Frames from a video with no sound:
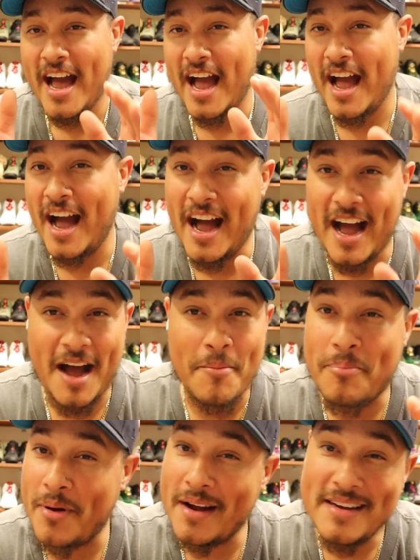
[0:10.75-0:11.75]
I, I,
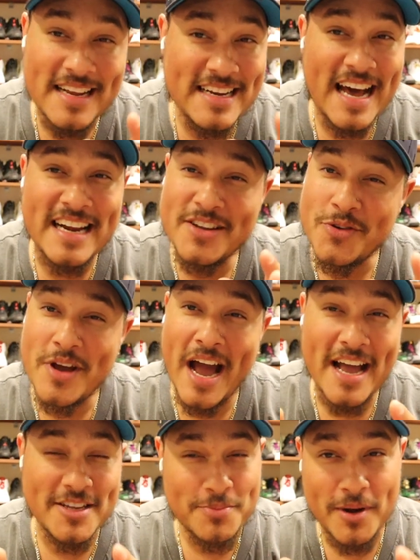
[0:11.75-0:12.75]
probably a lot of you
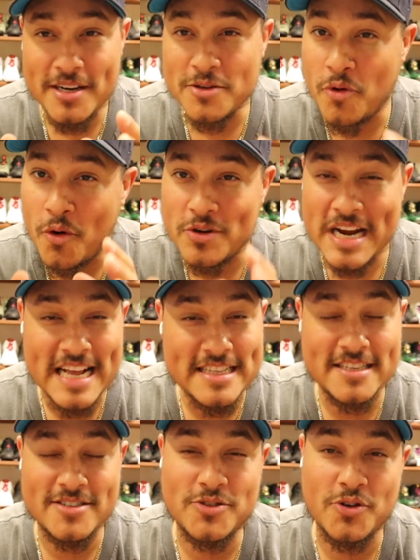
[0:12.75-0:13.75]
guys probably won't like
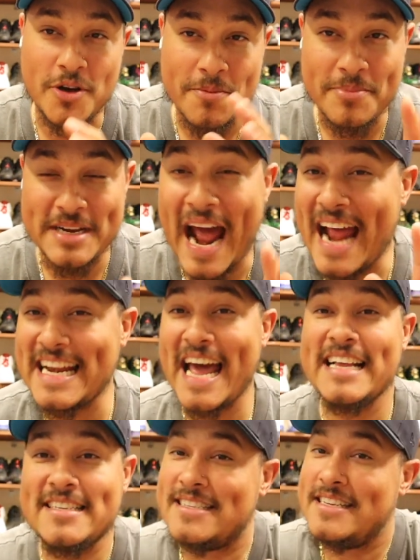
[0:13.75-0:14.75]
this joint, but I
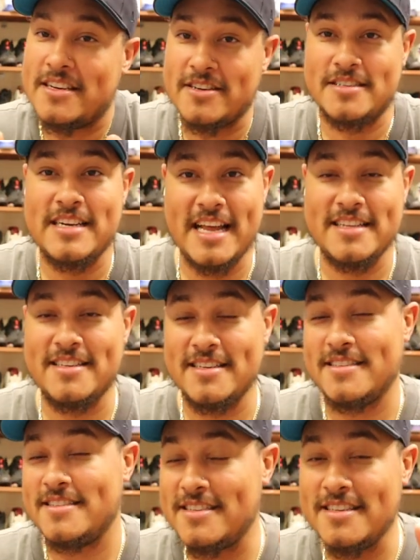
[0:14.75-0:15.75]
like sneakers like
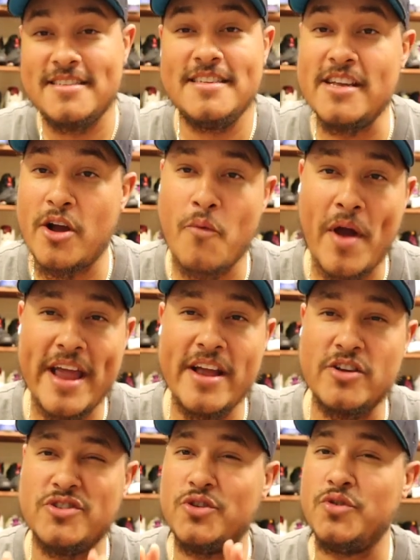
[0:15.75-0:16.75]
this. This sneaker right
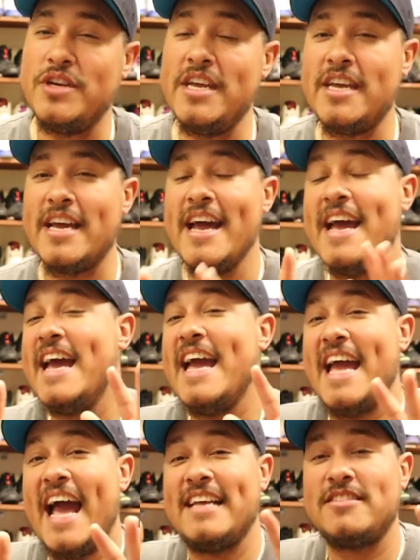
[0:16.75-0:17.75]
here is unique.
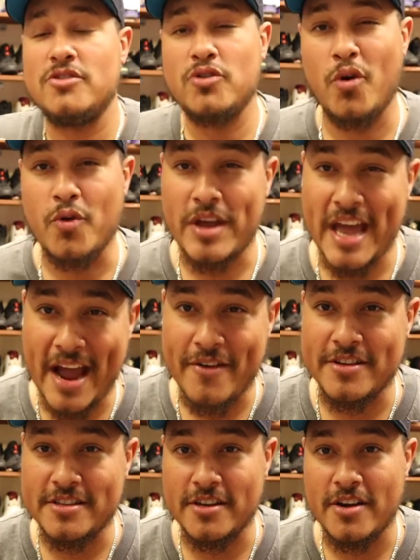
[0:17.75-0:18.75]
It has its own
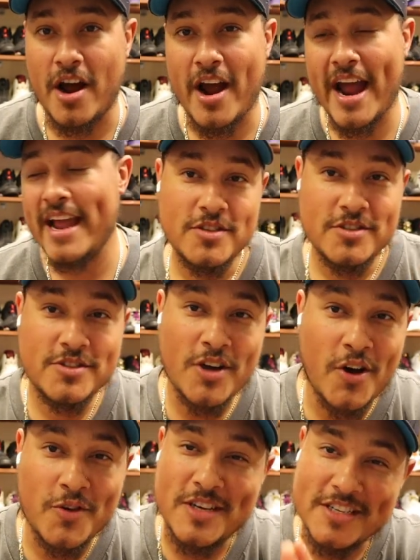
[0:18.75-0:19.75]
character, all right?
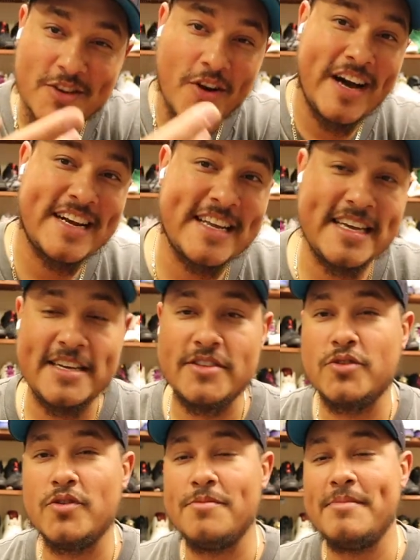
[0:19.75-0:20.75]
So let's go ahead and get
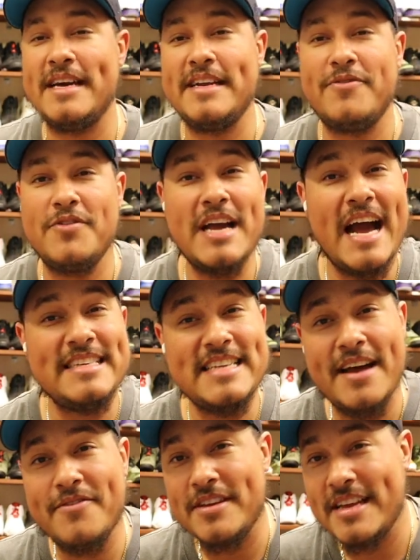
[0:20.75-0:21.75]
into it, man. If you guys
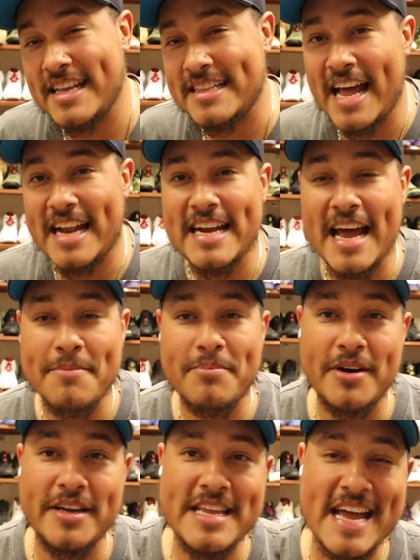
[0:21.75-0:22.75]
haven't hit that like
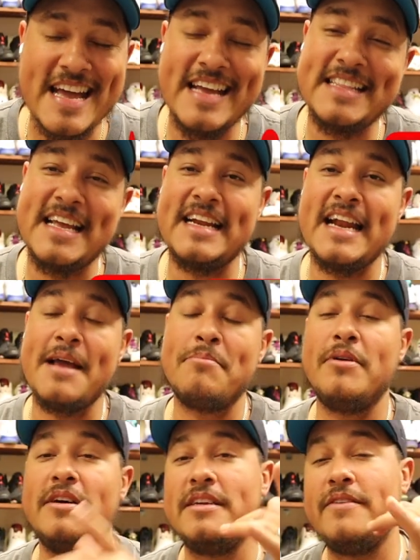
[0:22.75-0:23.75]
button yet, hit that like
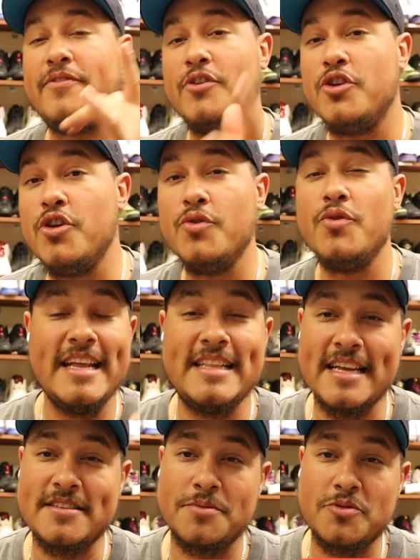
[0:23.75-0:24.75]
button. If you're new, hit
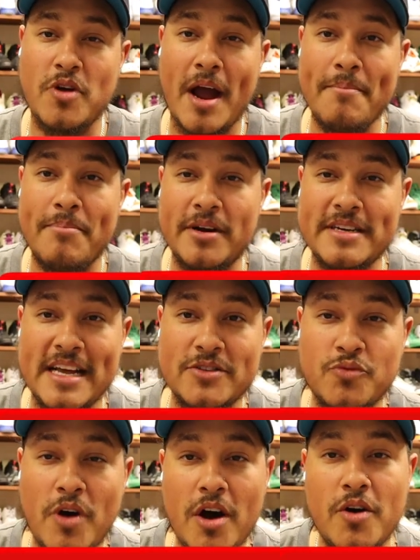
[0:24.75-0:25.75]
that subscribe button as
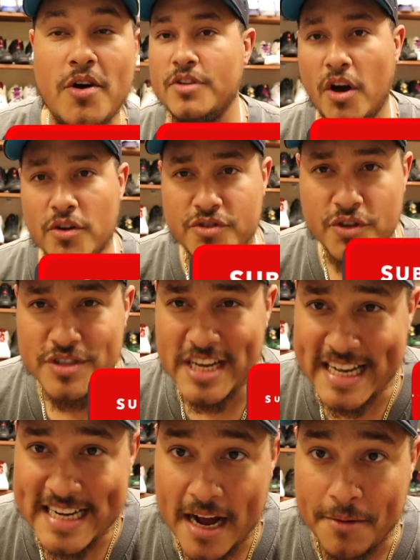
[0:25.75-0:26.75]
well. Yo, so
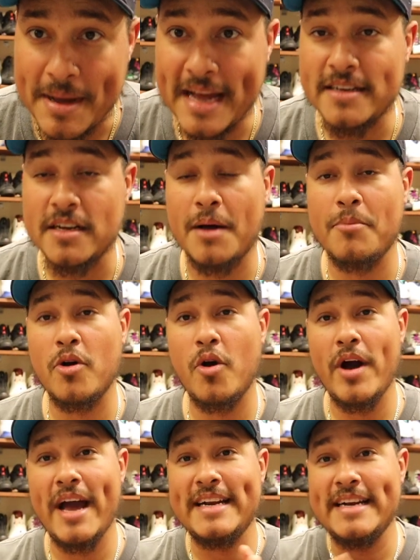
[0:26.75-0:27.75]
check it out, man. I'm gonna
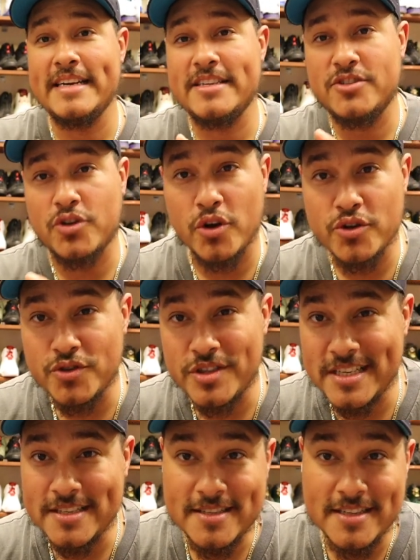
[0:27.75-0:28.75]
go ahead and show you
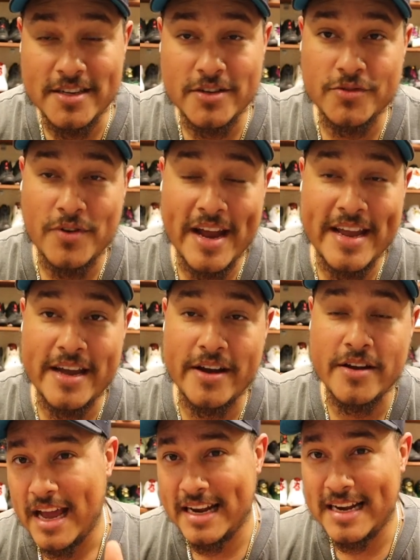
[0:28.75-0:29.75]
these sneakers right
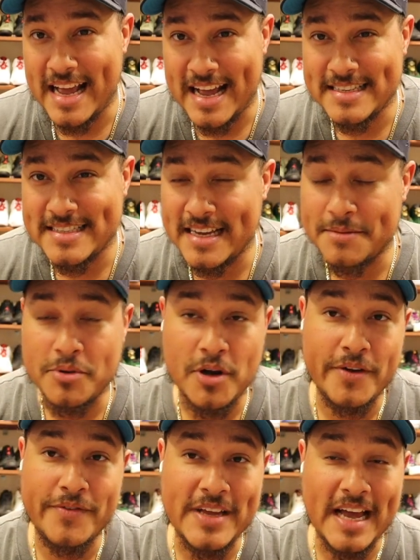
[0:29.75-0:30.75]
here. And like I said, said,
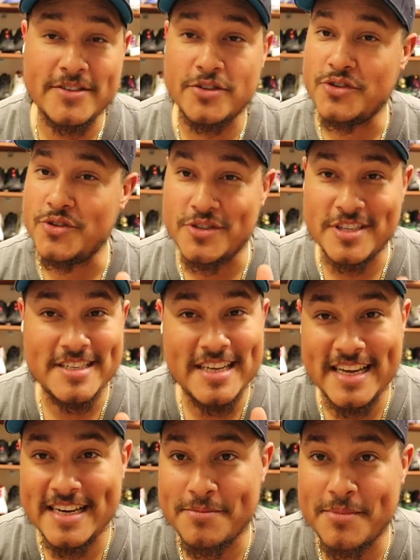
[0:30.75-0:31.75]
bro, if you guys are new, just
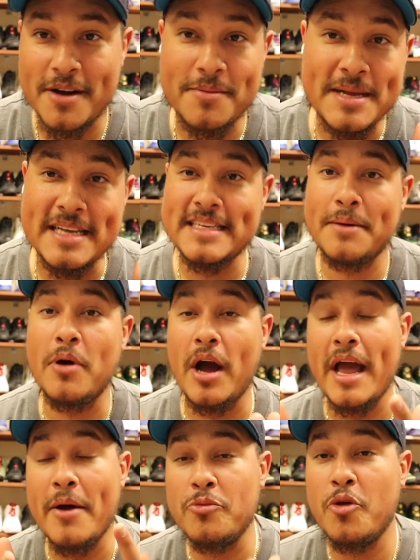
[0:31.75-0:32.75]
hit it, bro, because I'm
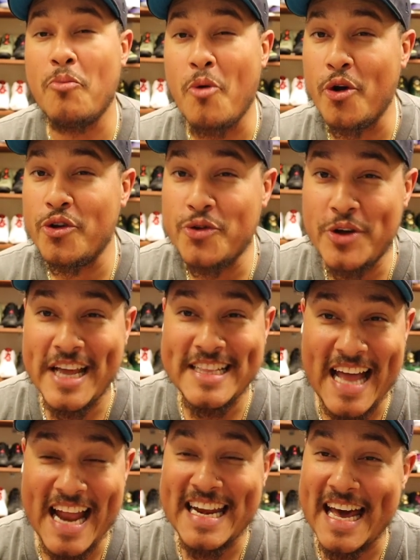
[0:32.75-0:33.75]
the more you hit
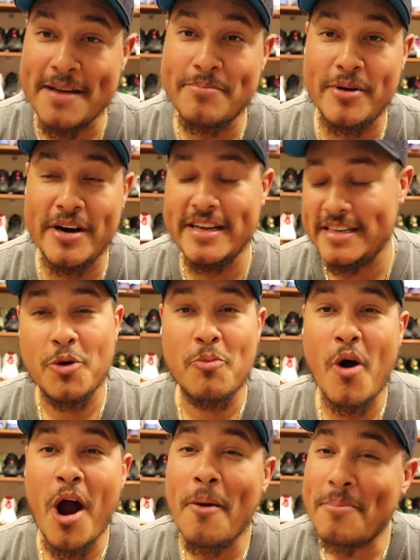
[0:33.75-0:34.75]
that like button, the
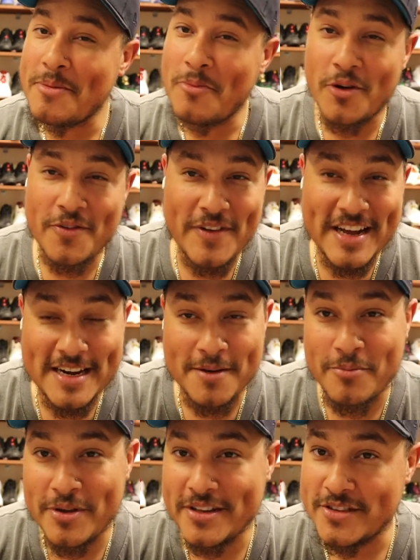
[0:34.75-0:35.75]
more I'll be motivated to
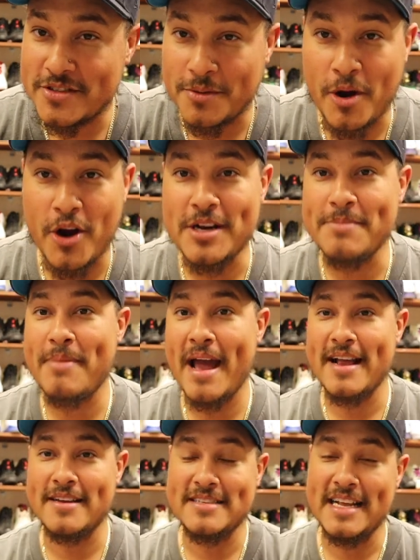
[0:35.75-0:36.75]
bring you some early
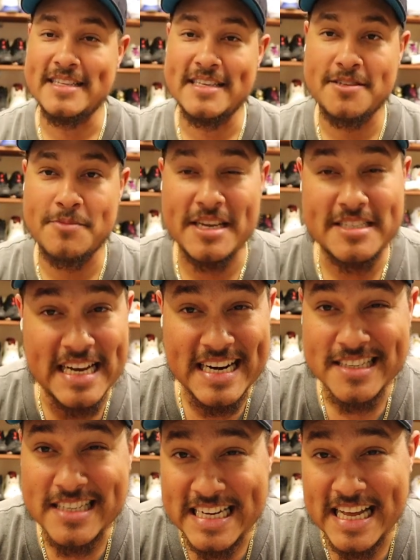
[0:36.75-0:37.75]
bangers like this, man. Shout
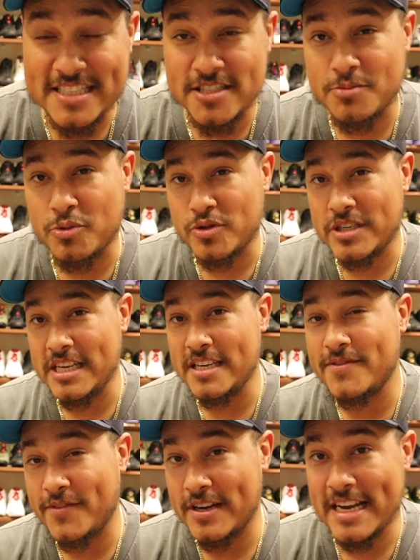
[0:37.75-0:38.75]
out to Legends Boutique
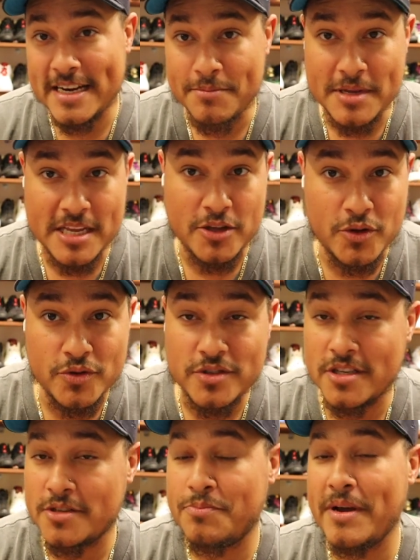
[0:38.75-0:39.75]
for letting me use
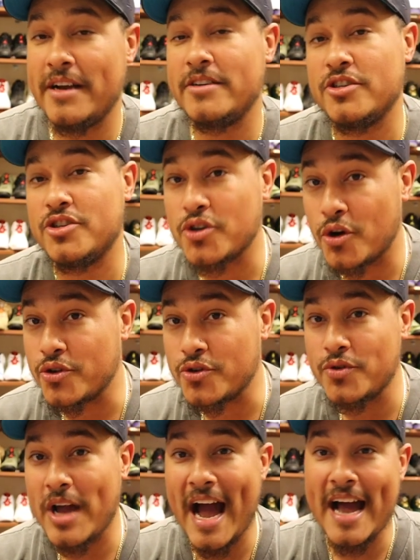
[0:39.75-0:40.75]
this pair to show
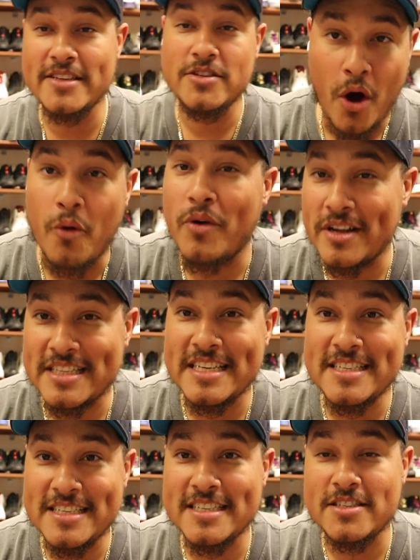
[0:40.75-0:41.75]
you guys or uh, what
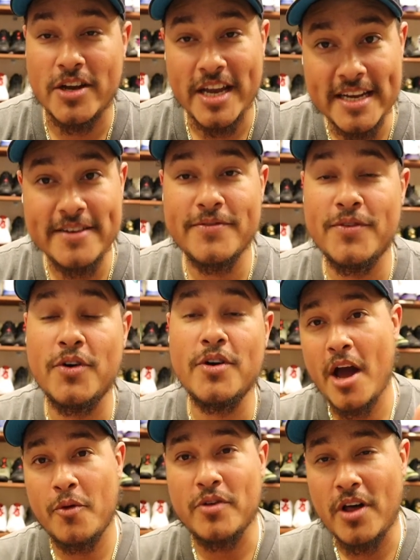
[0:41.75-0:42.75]
these shits are hitting for.
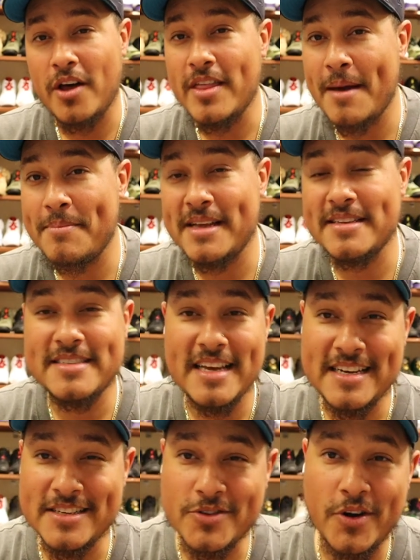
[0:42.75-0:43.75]
And with all that being
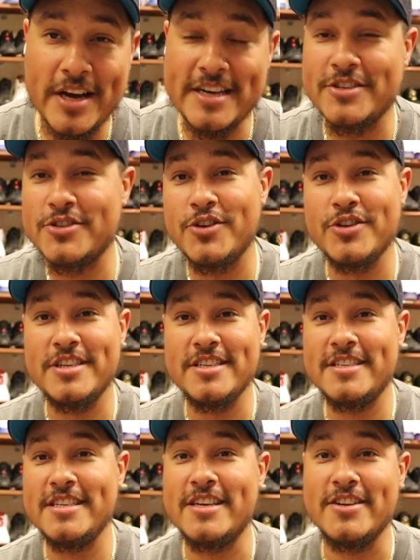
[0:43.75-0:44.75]
said, let's go ahead and show you the
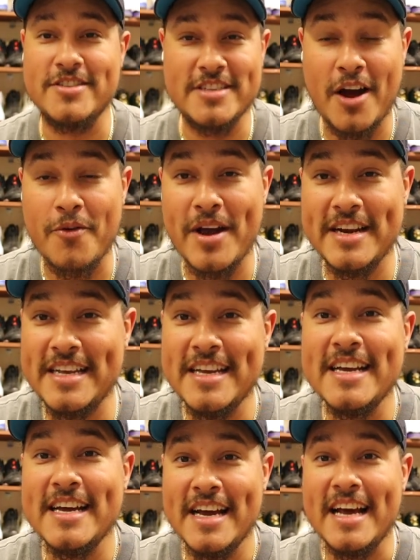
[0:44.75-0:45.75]
sneakers. Y'all ready?
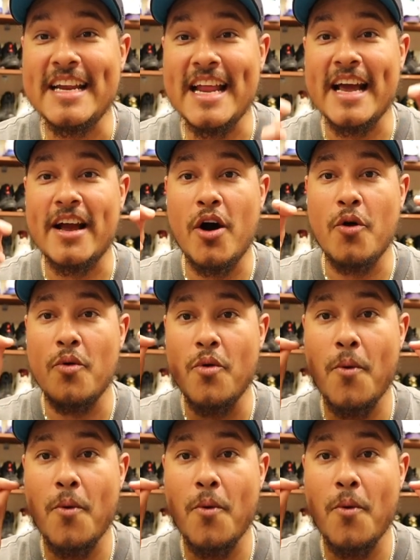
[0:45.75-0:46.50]
Let go.